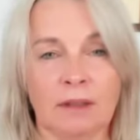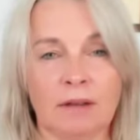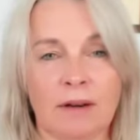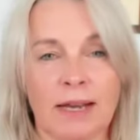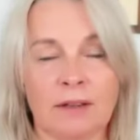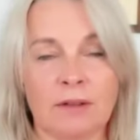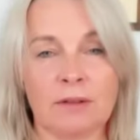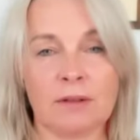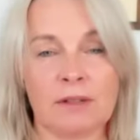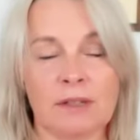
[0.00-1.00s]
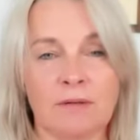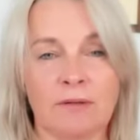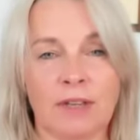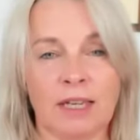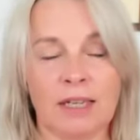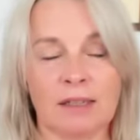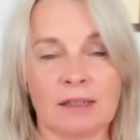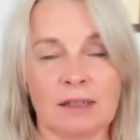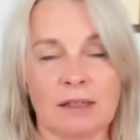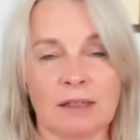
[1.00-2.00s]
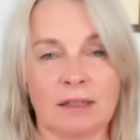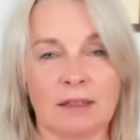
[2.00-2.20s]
your ankles and feet.